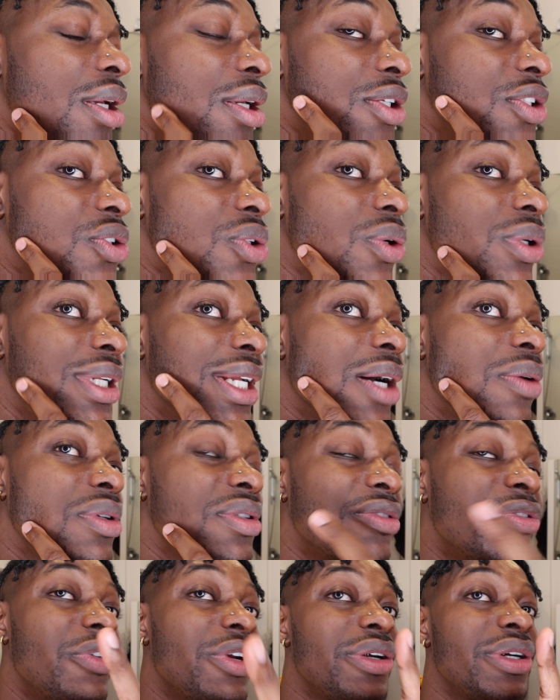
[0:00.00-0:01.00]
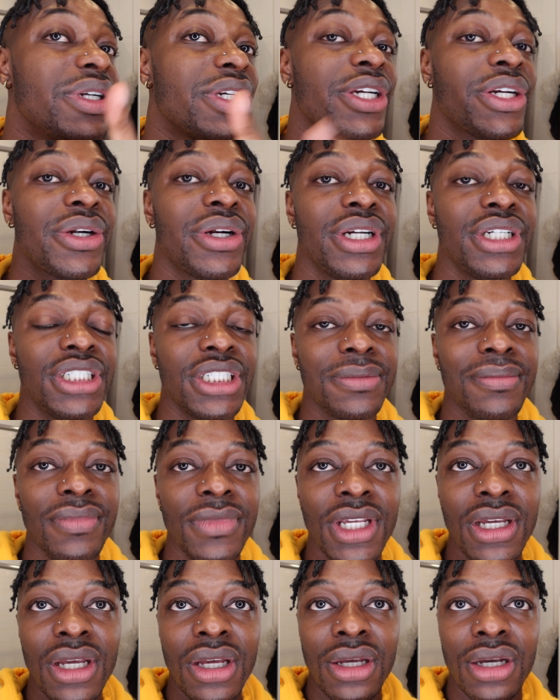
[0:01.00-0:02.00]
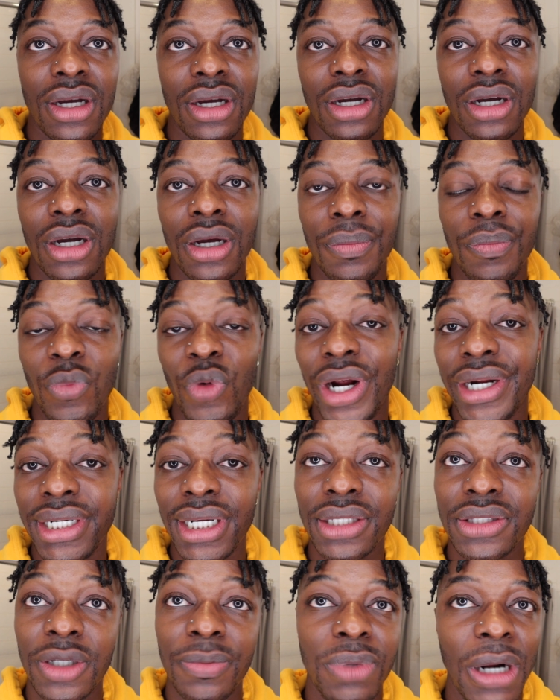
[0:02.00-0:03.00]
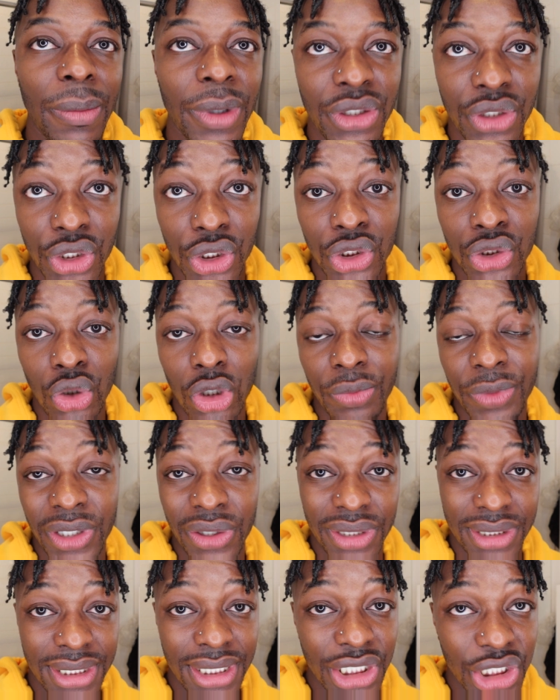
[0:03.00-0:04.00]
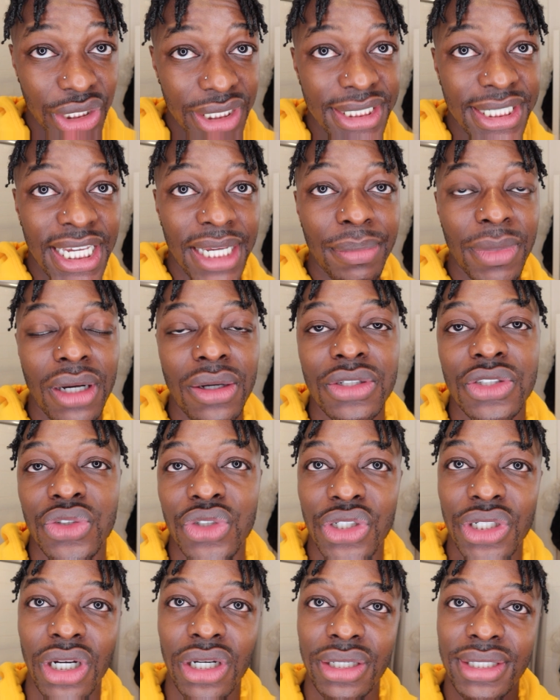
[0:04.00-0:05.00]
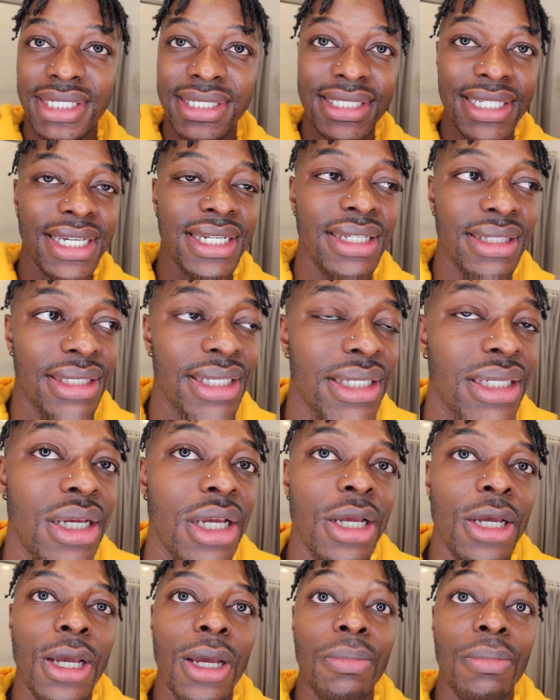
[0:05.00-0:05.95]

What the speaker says: So that was very encouraging. Right now they're probably just short because they just came out, so you're not gonna see anything.